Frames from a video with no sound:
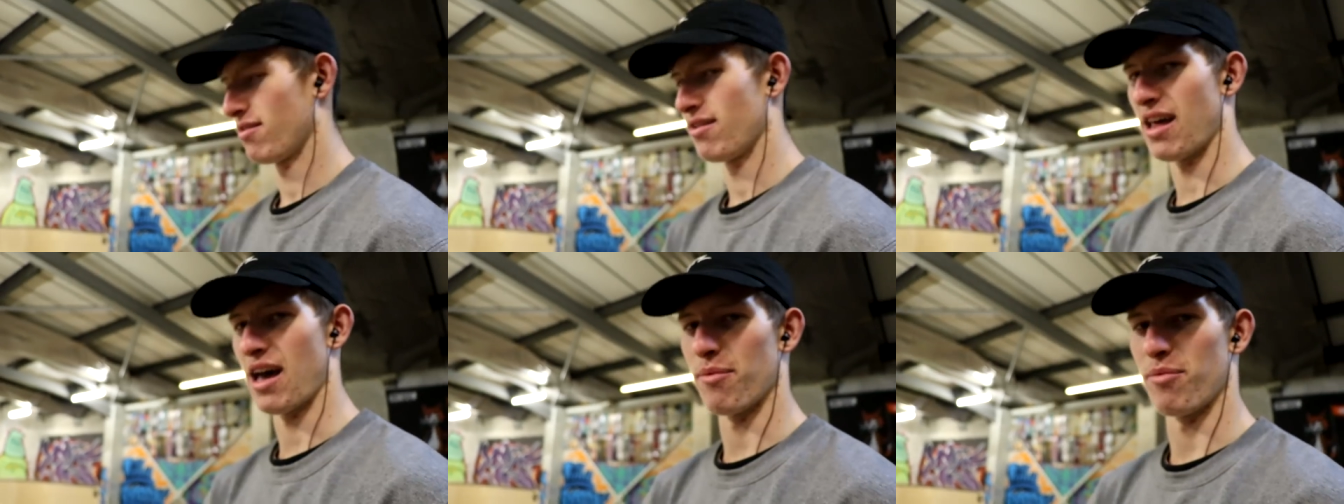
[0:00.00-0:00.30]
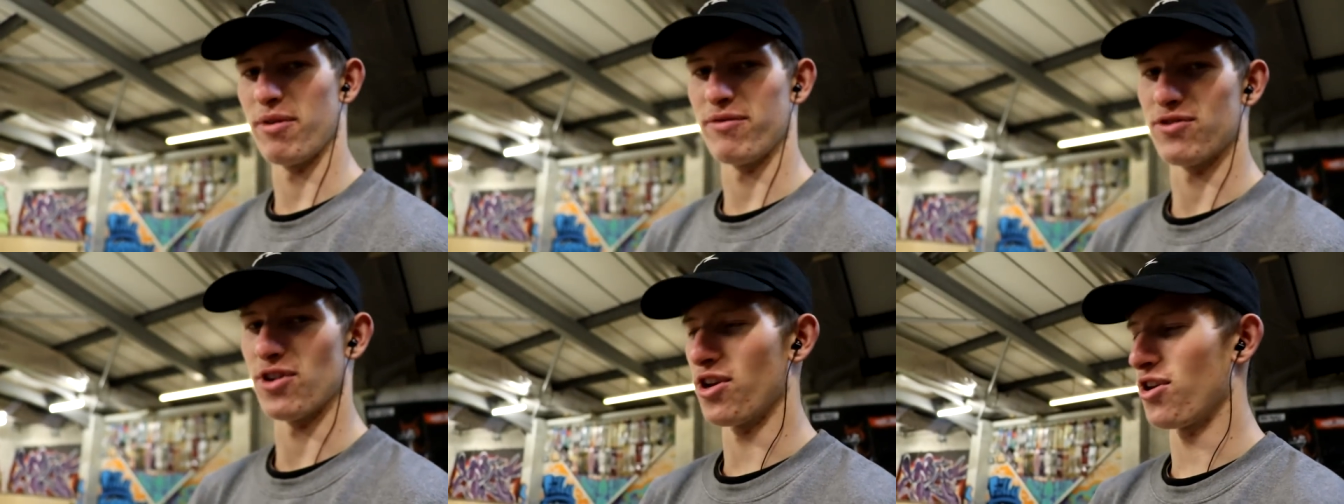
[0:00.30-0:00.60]

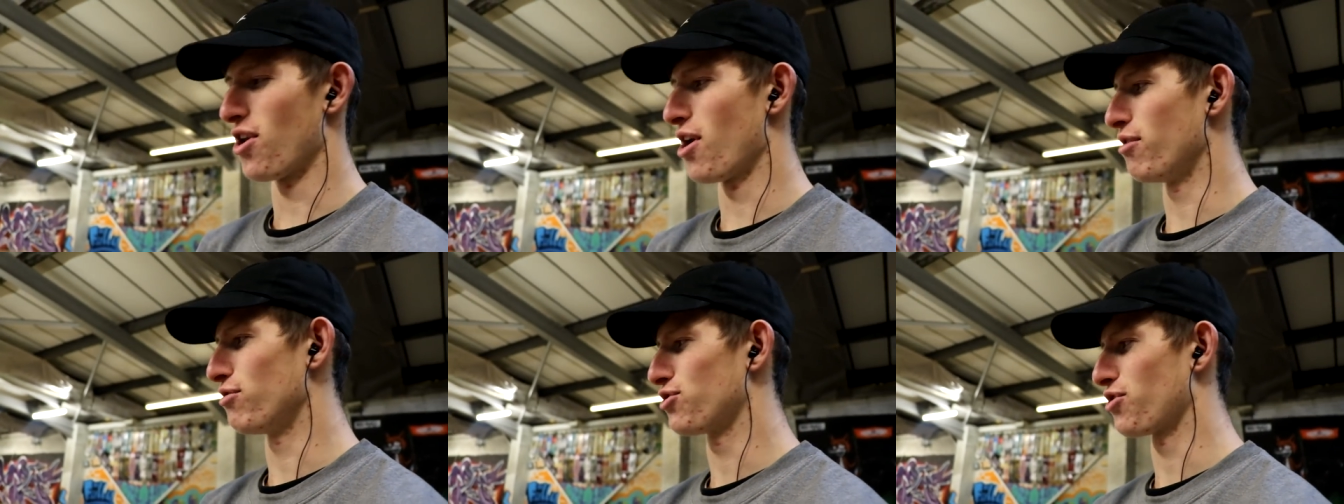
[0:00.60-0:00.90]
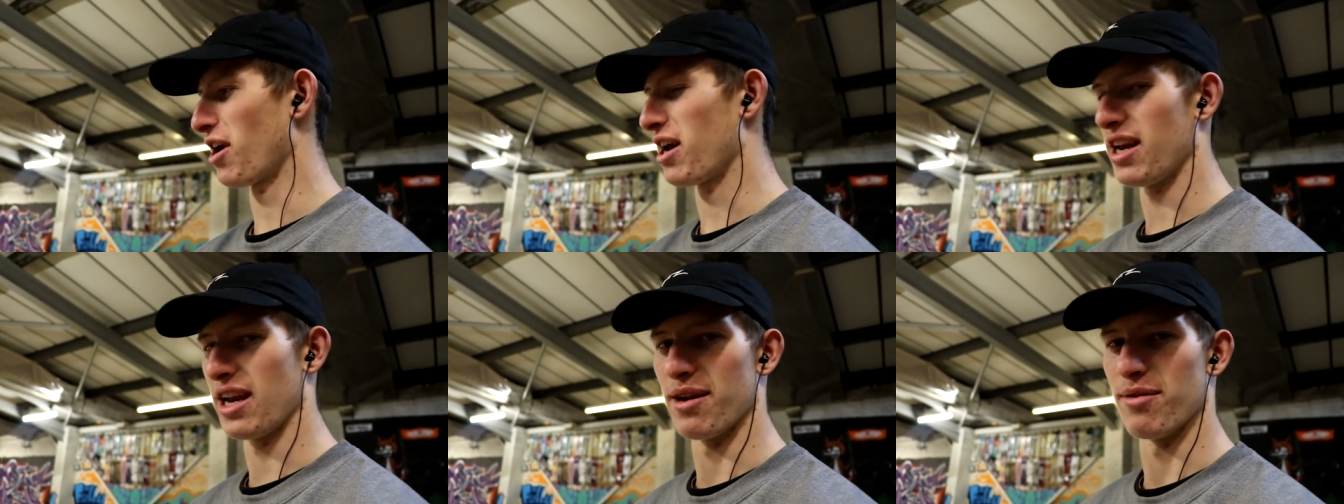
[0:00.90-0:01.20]
Man, we've done no
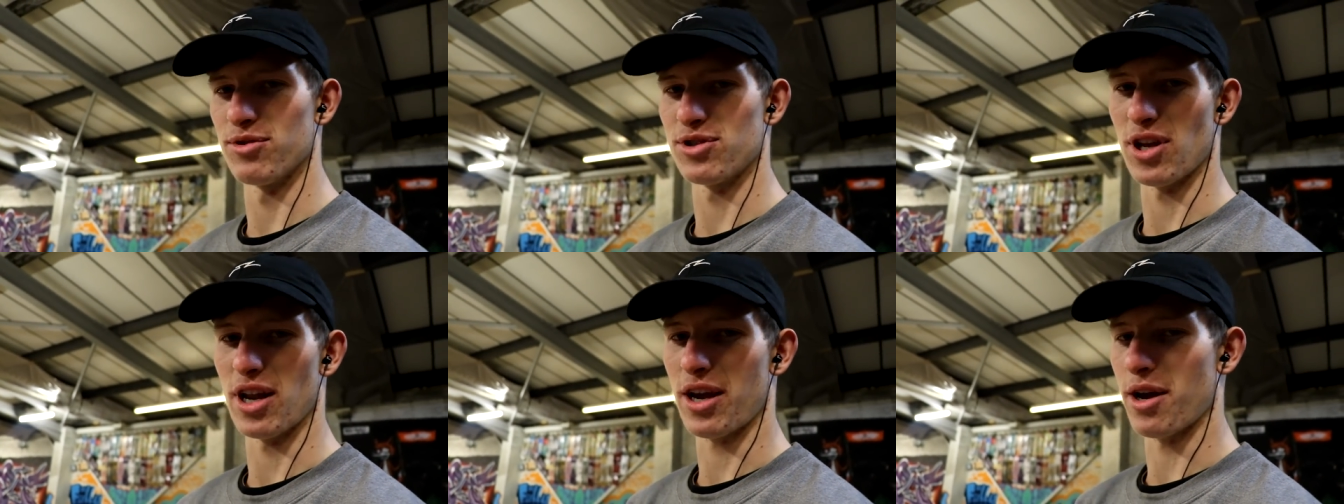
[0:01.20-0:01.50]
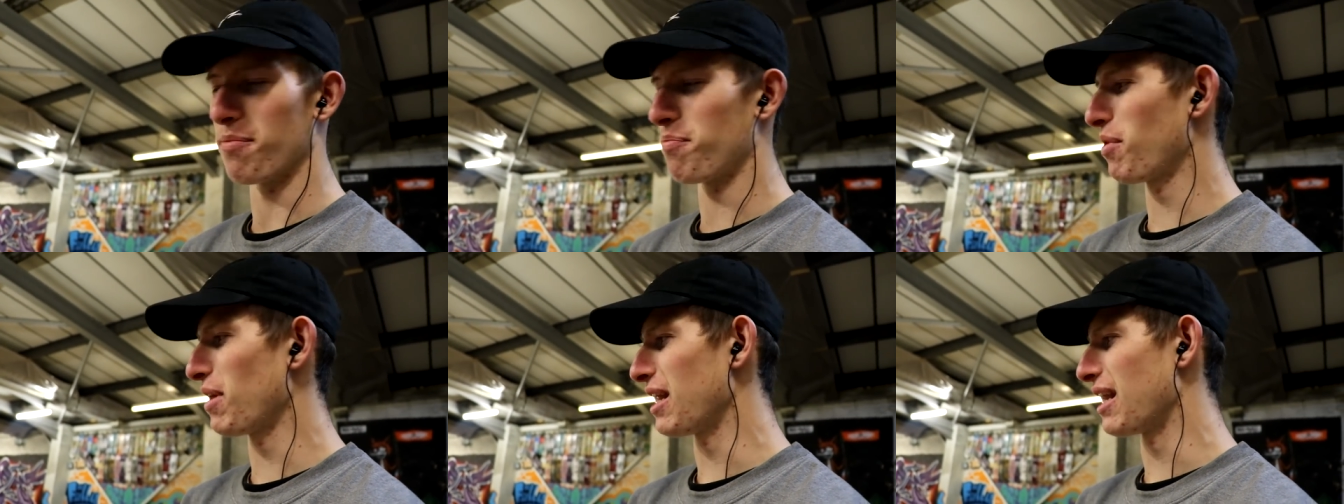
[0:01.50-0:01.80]
training. It was a
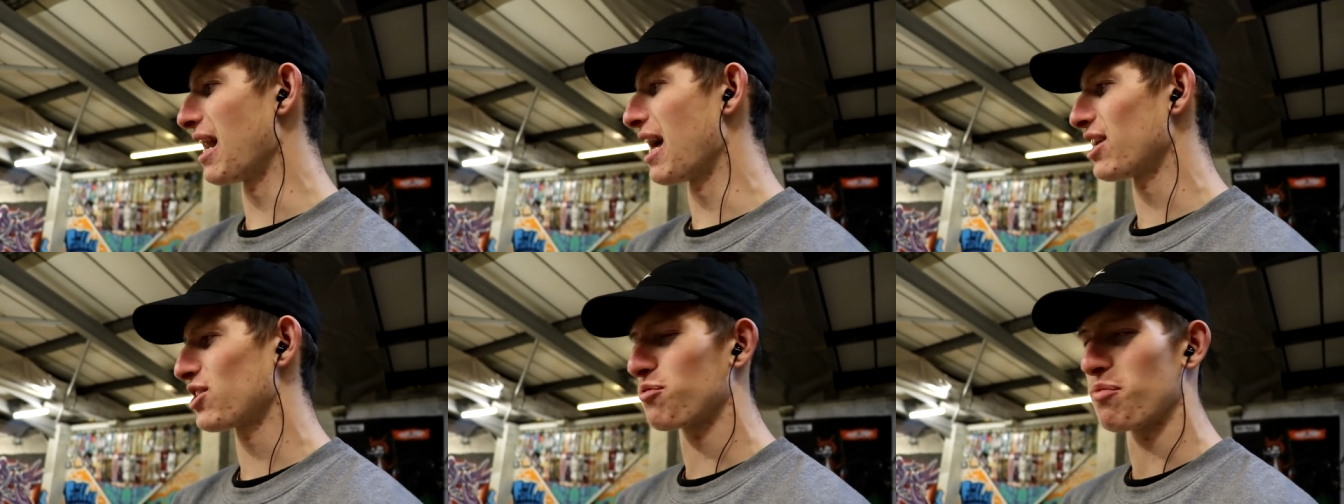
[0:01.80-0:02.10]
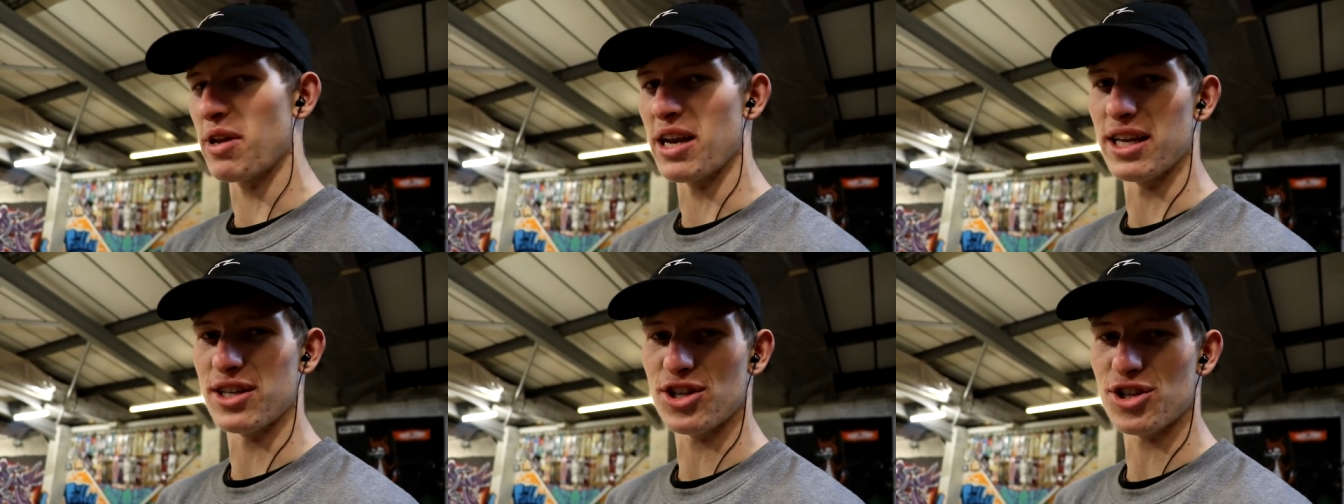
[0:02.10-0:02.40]
complete last
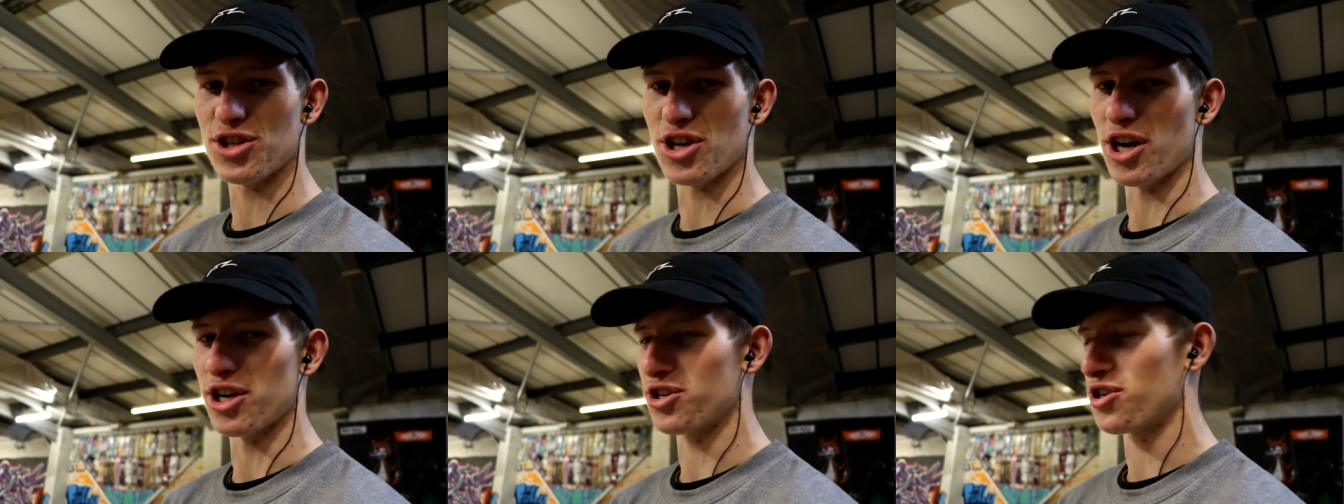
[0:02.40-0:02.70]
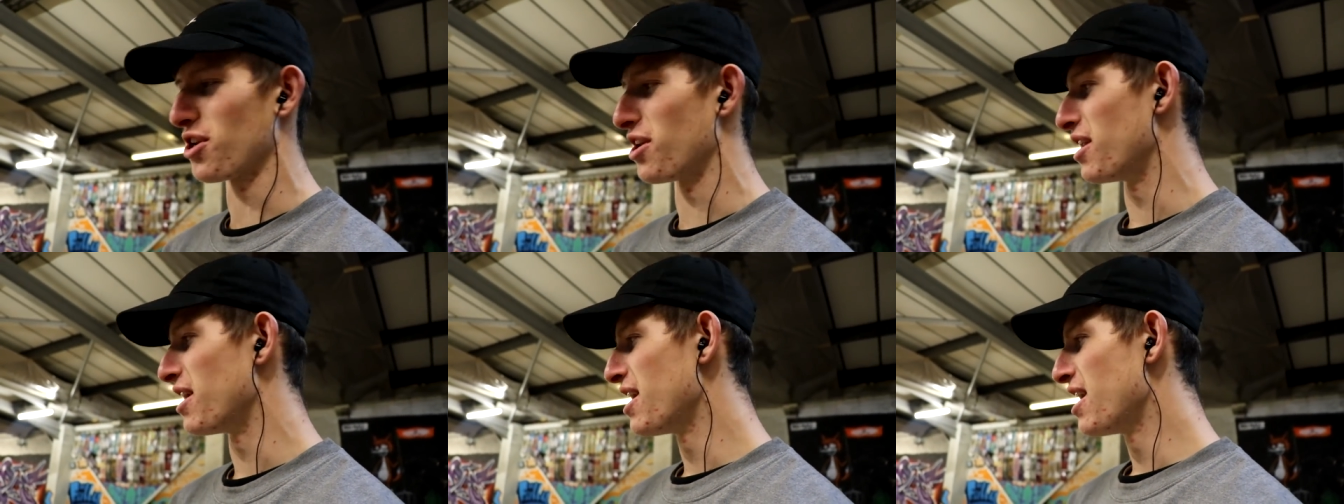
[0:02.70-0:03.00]
minute
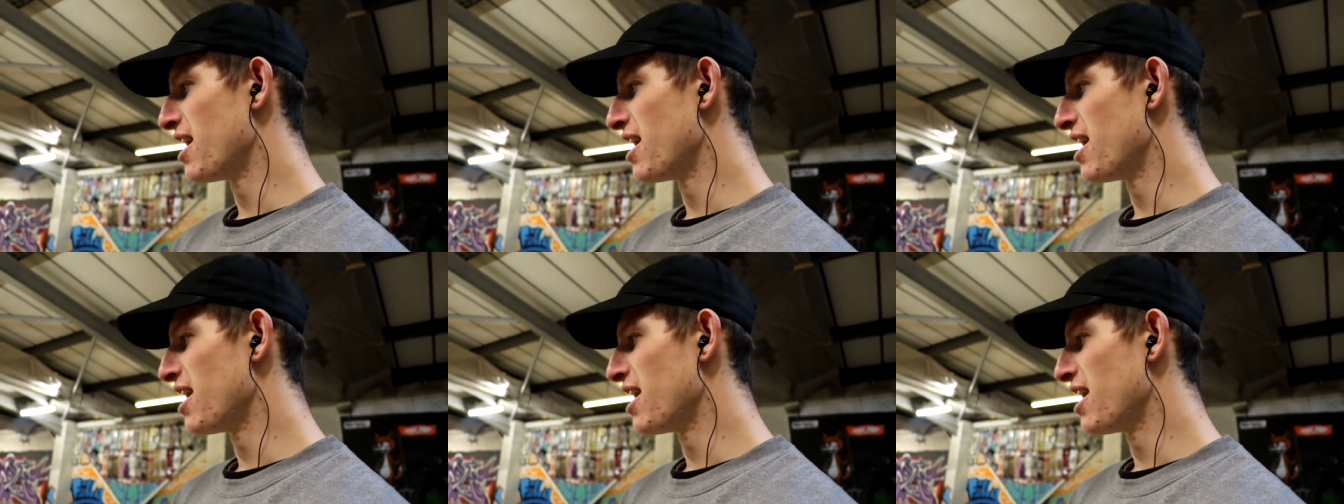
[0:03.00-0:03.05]
discussion.